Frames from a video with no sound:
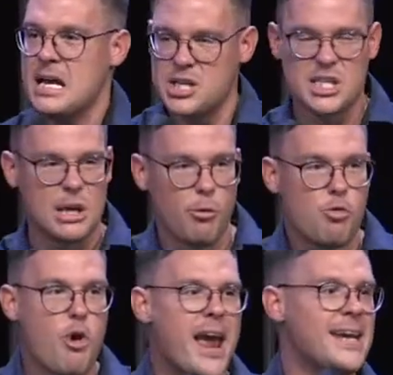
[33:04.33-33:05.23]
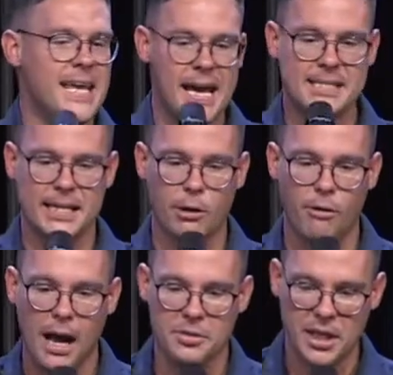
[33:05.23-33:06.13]
just radiating
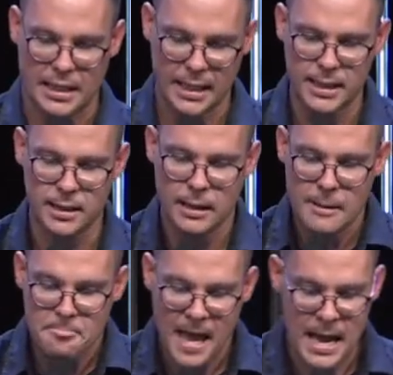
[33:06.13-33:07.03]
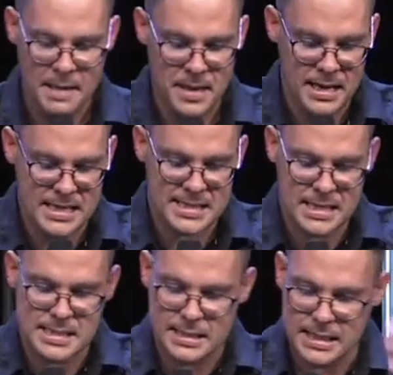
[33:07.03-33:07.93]
around the king. And, and then he says
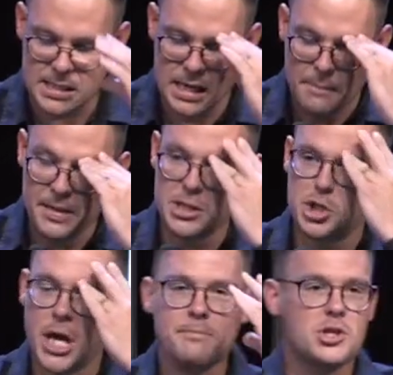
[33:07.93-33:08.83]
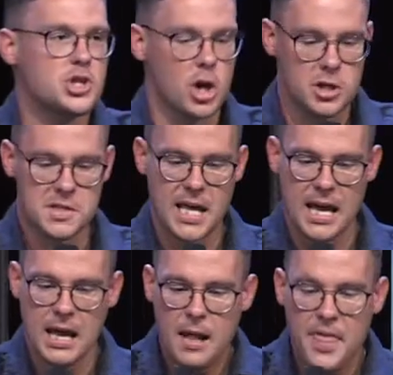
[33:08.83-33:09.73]
that these, these gemstones, they,
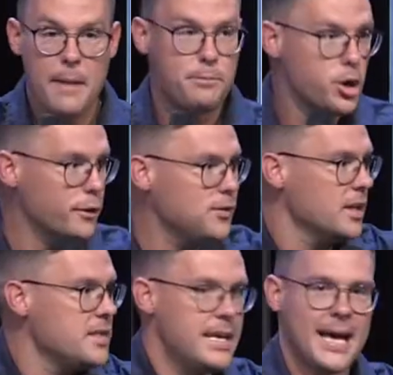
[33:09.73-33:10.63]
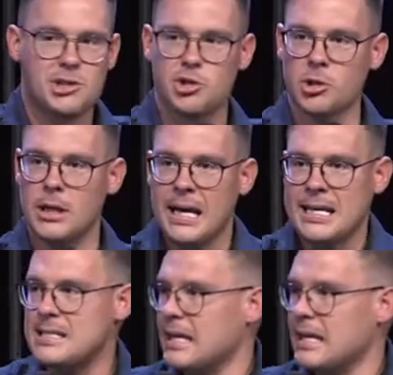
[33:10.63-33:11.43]
they're beautiful in the natural. He's,